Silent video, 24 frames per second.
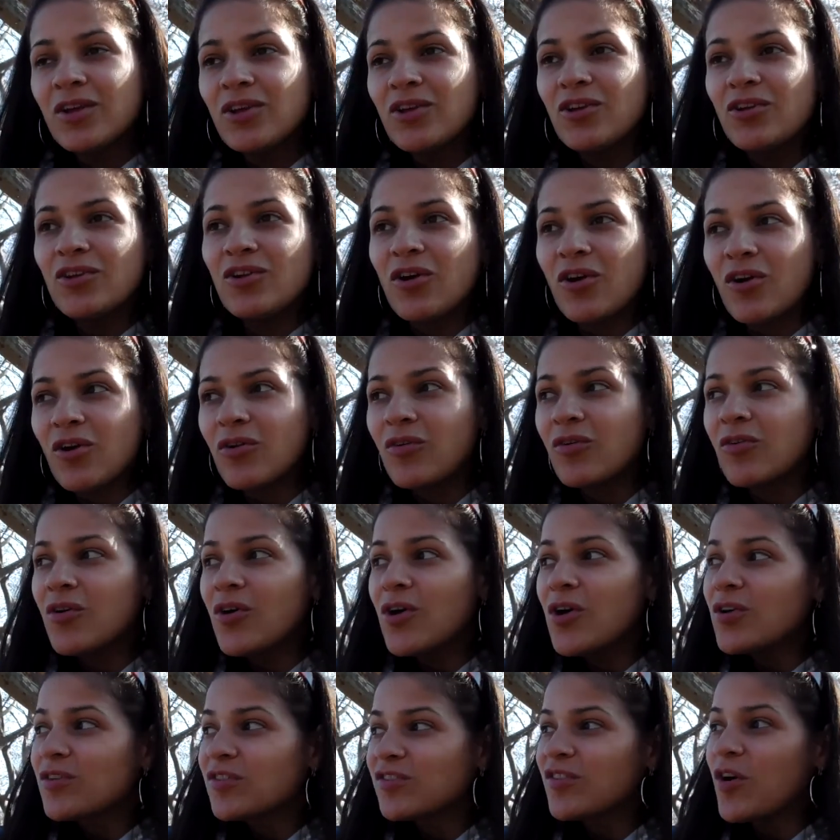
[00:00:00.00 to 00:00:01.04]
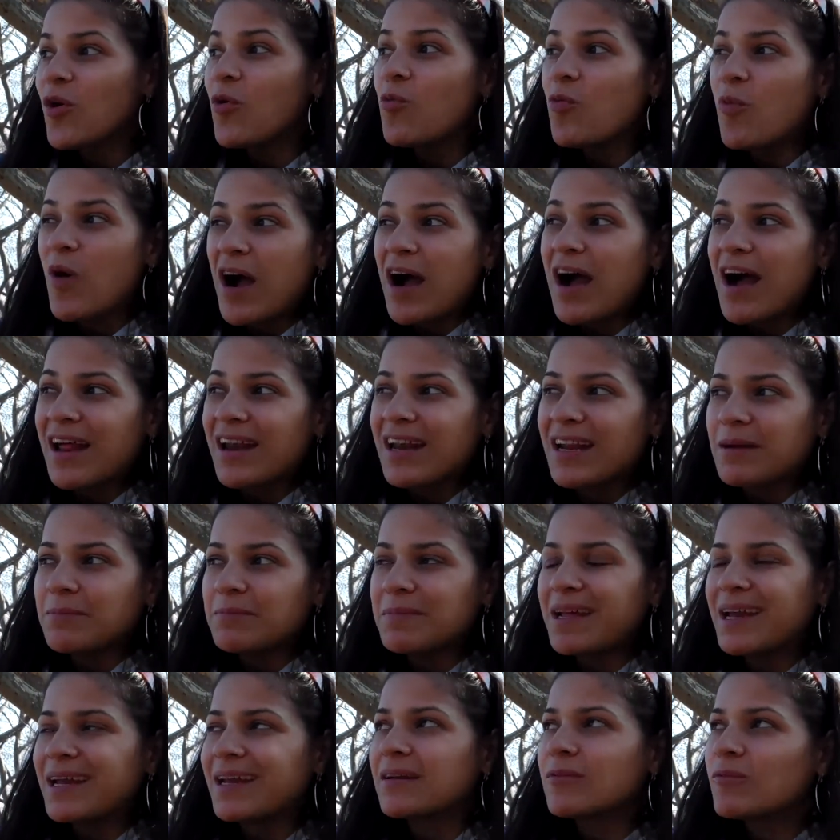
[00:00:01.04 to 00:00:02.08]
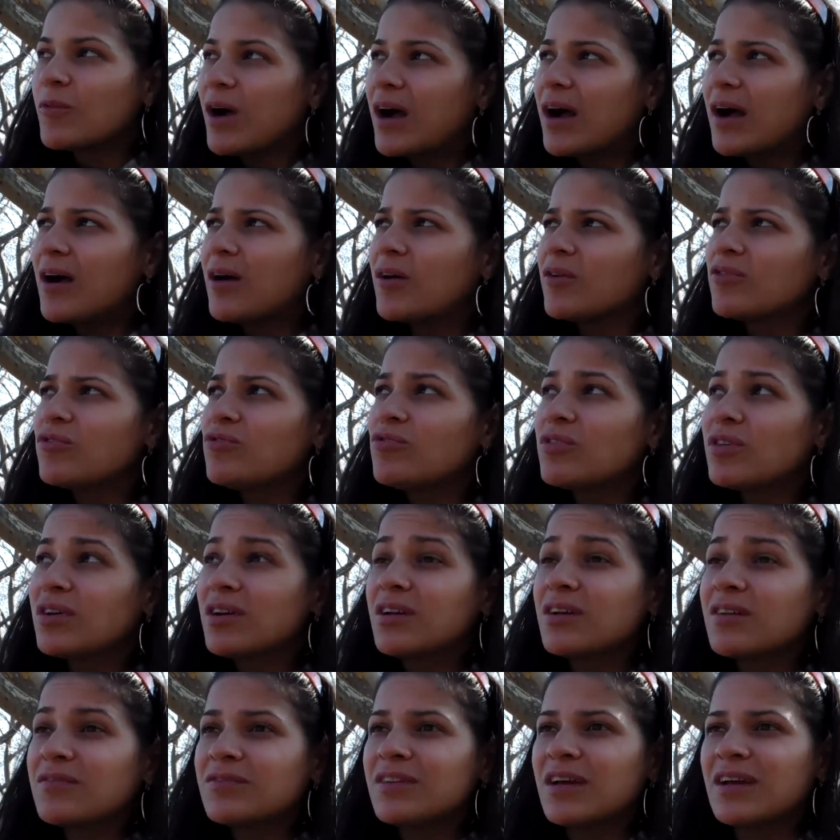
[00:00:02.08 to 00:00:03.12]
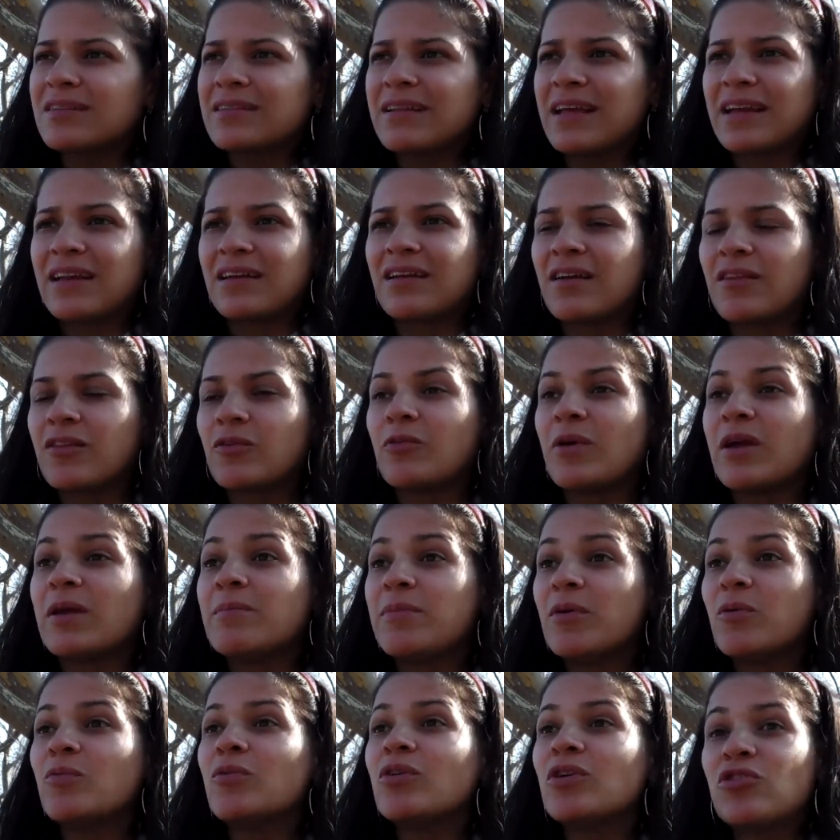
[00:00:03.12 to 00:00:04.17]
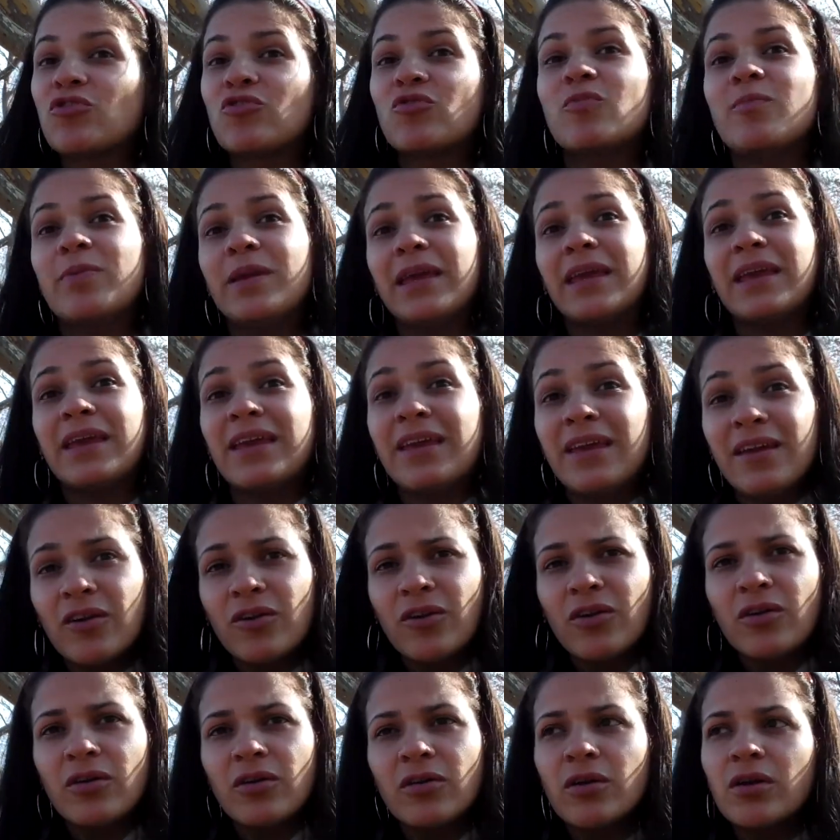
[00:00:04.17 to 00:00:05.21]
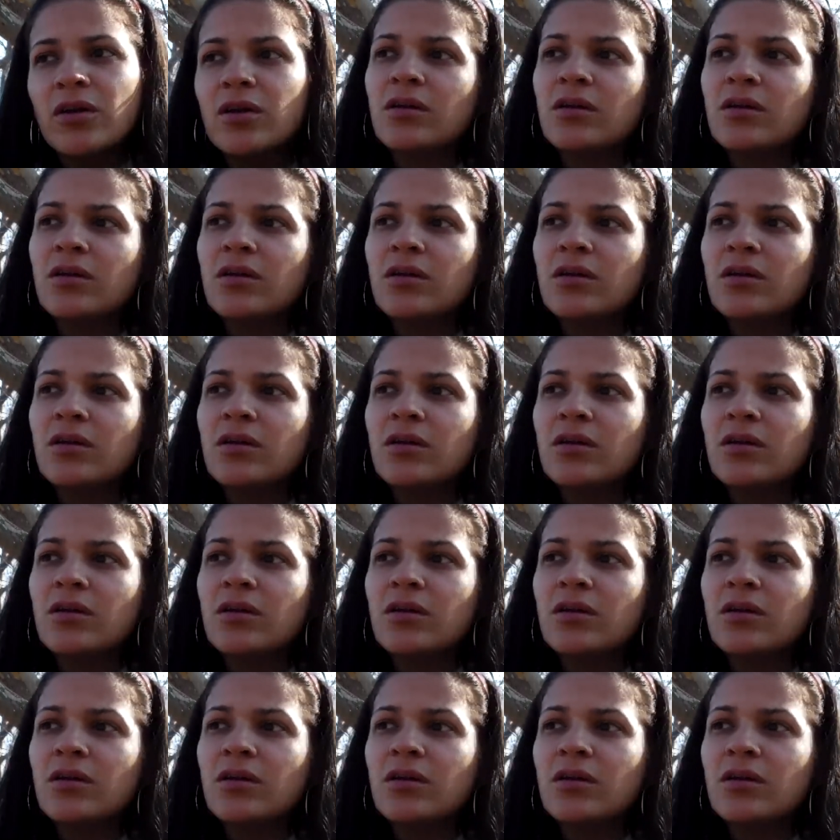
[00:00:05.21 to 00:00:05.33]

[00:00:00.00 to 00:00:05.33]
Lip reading: You know, so while I'm like, wow, you could have done that another way, but would you be here?